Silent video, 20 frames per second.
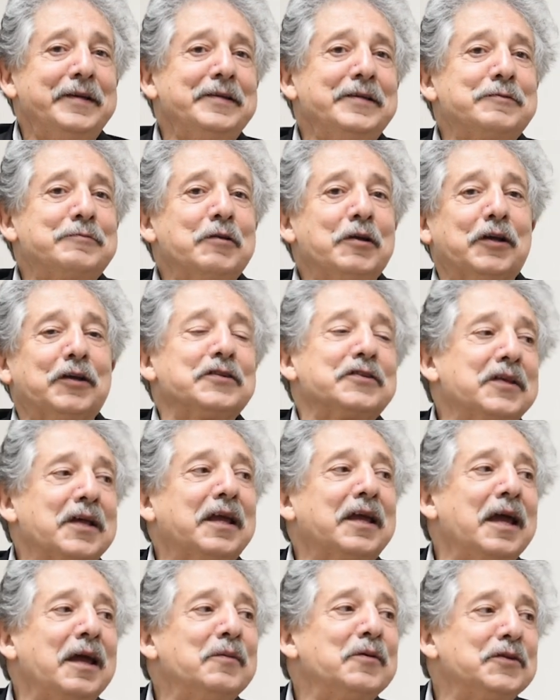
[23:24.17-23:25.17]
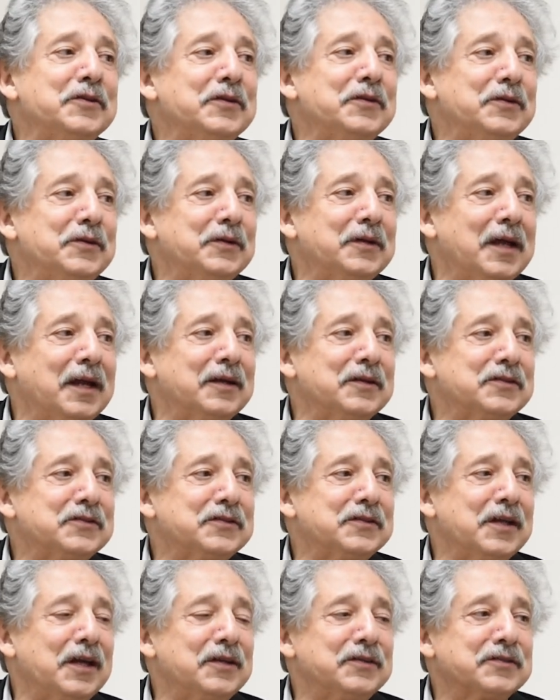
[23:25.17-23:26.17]
is because they came into the United
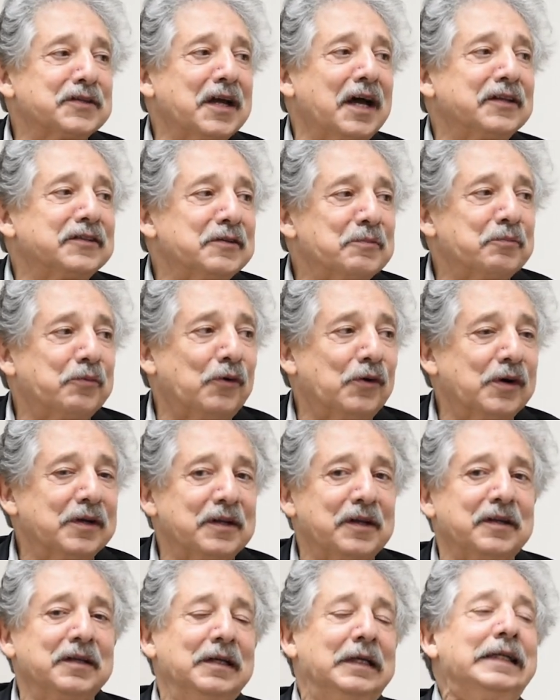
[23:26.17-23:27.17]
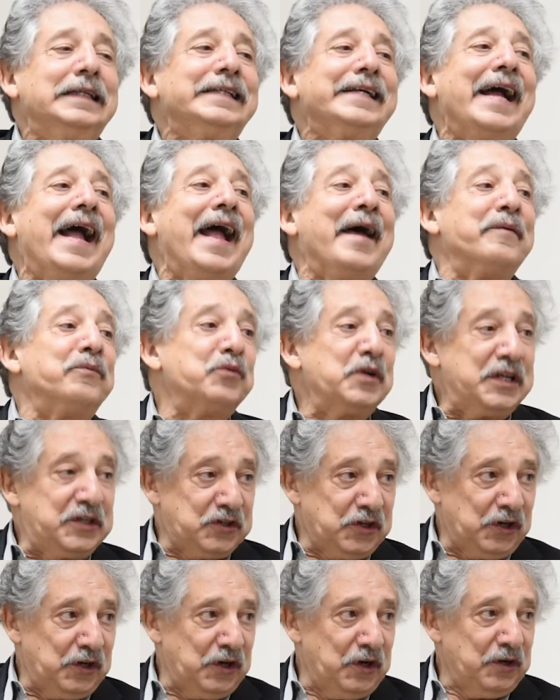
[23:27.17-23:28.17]
States, got deported, and
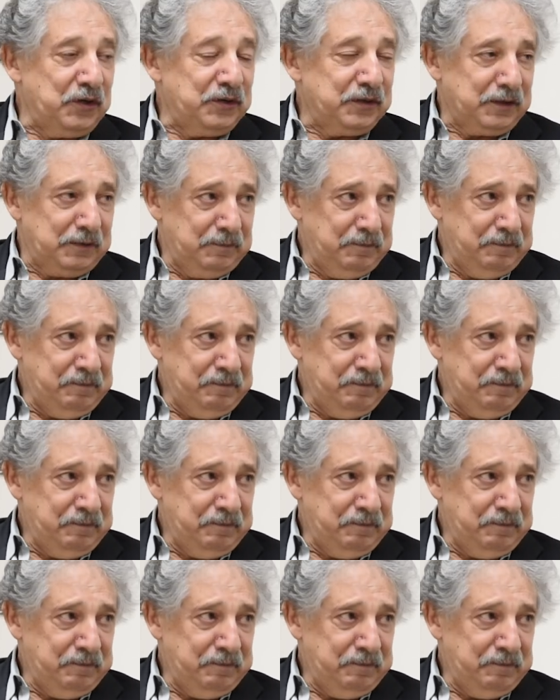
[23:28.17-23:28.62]
returned.